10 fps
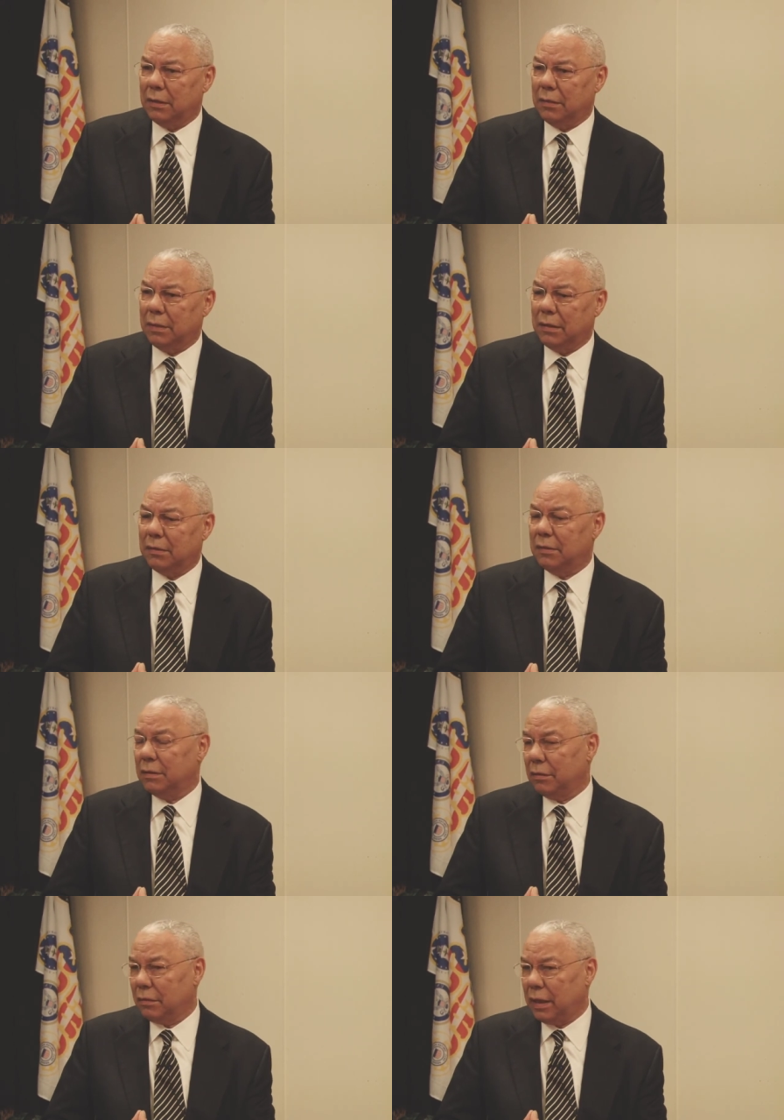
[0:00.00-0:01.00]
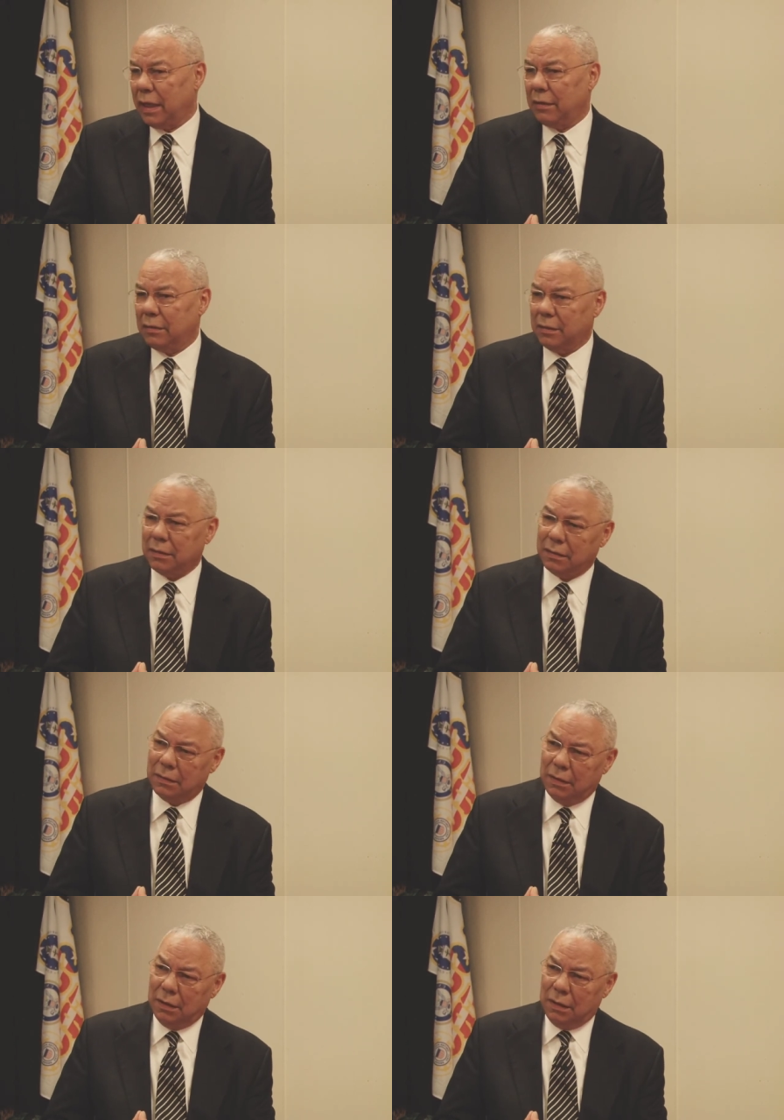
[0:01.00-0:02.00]
Uh, my sincere thanks as a
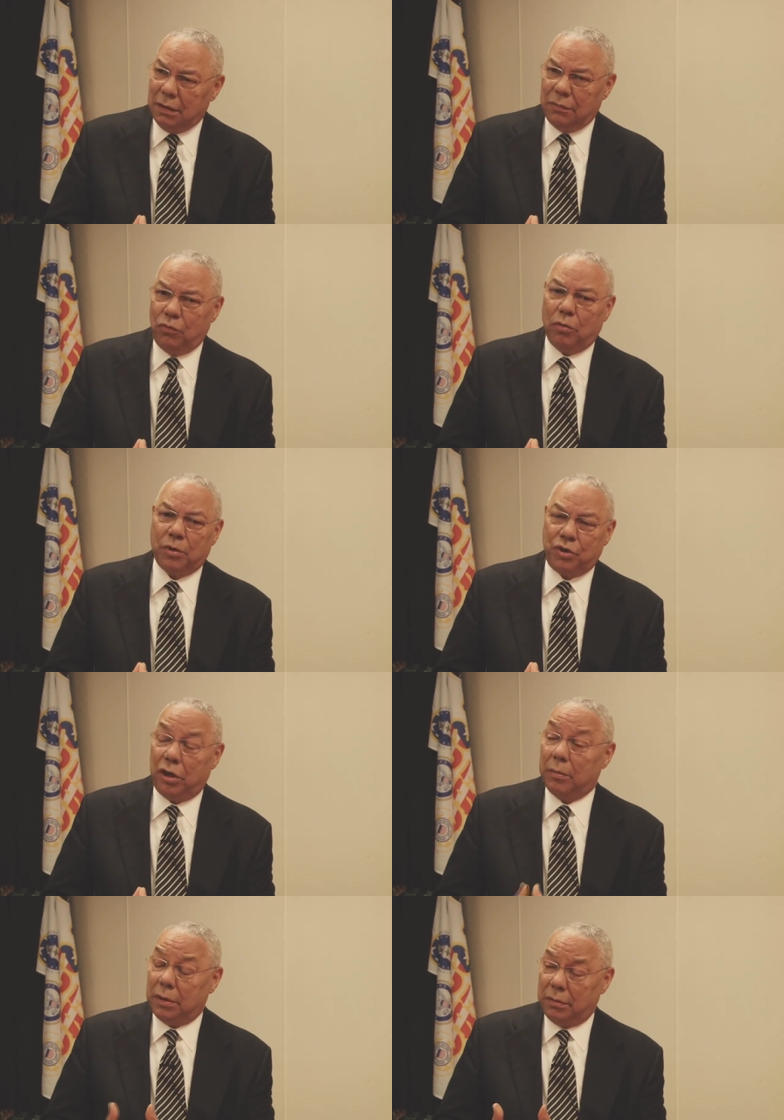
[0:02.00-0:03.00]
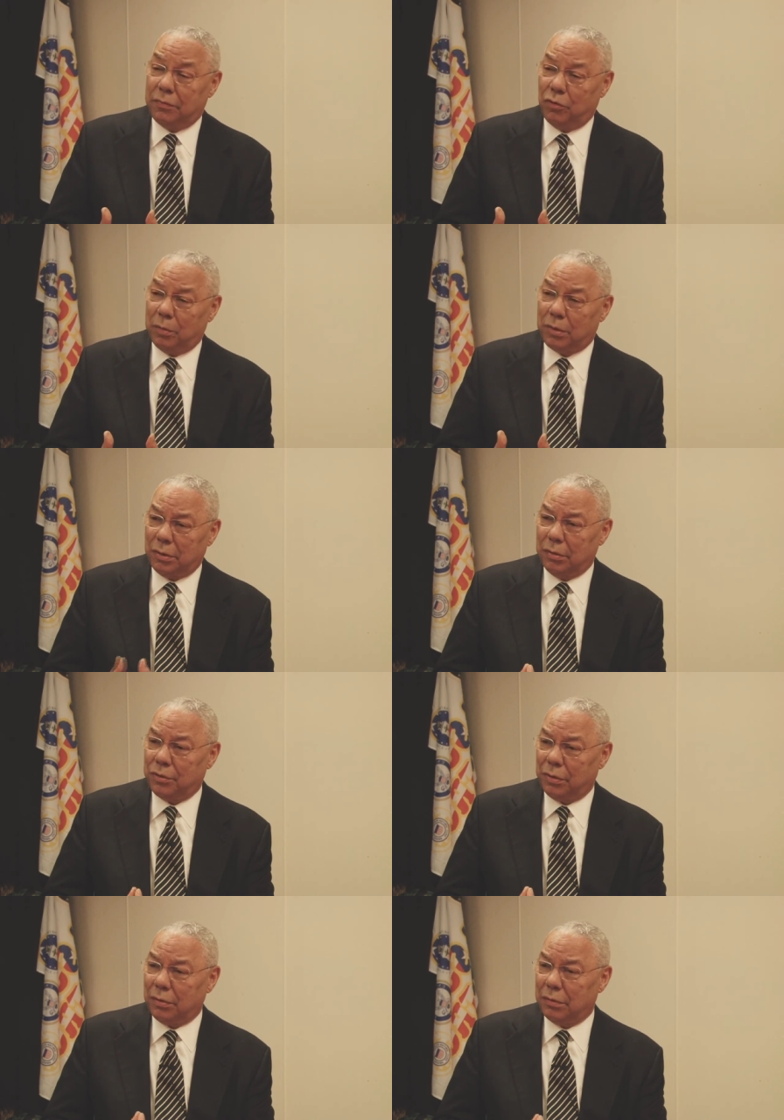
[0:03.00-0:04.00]
former chairman and a former
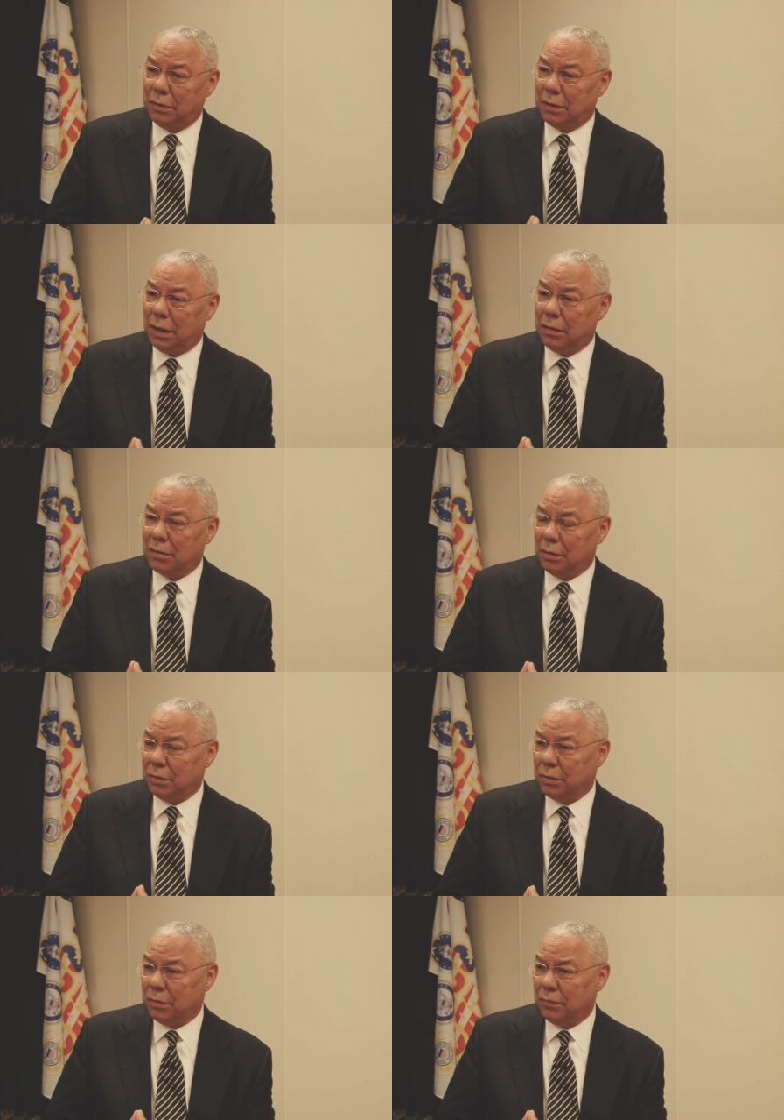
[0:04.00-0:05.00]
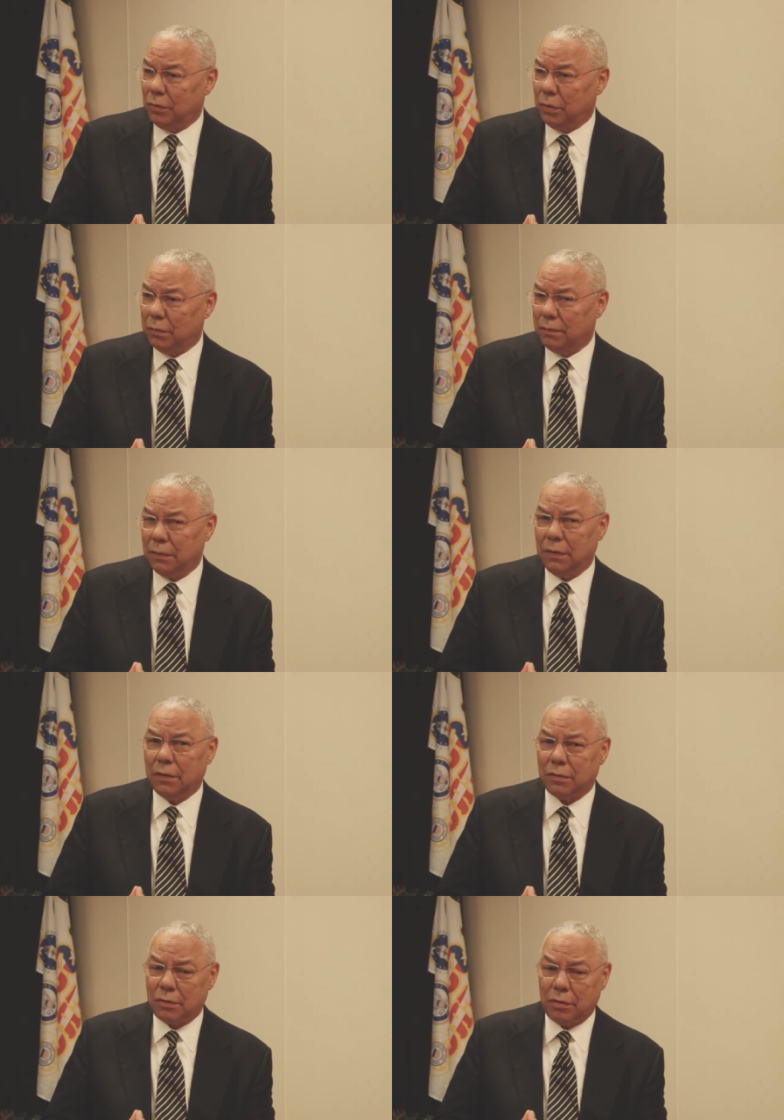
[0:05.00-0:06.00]
soldier, a retired soldier, for
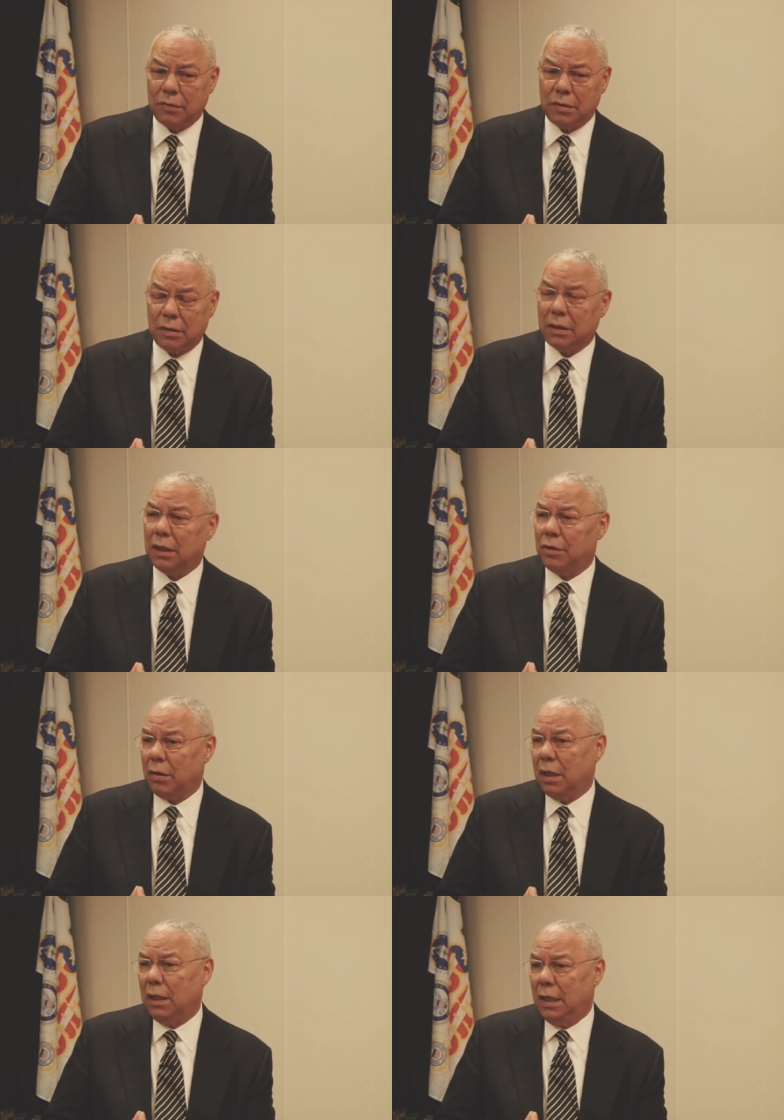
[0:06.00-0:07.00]
their service to the country.